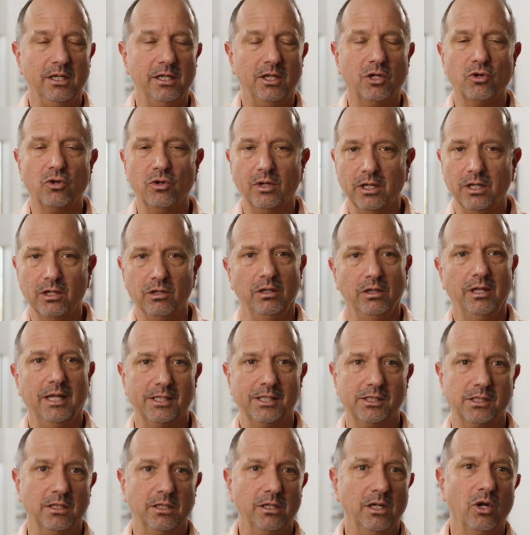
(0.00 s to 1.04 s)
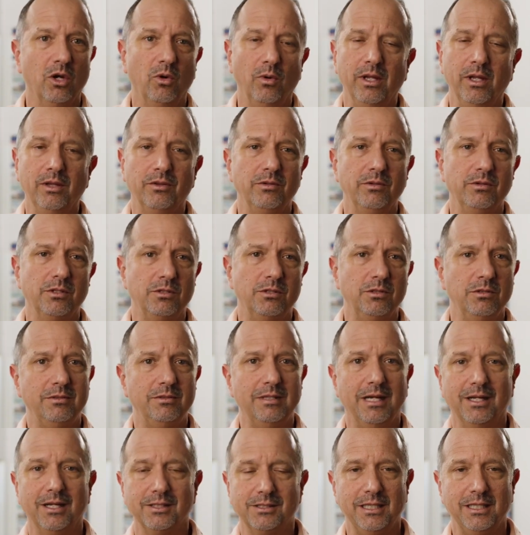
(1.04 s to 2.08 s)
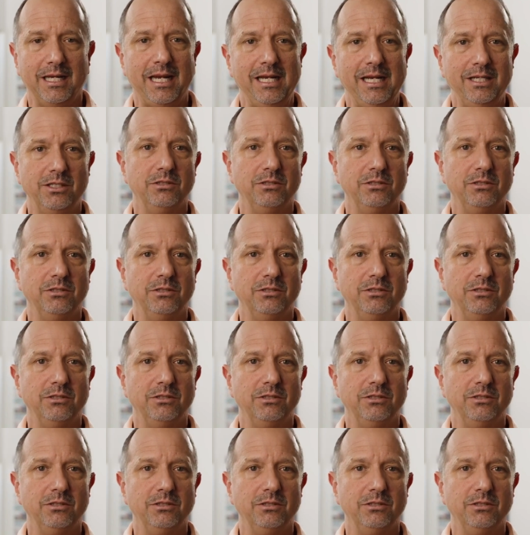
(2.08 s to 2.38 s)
critical lesson, going through the 2008,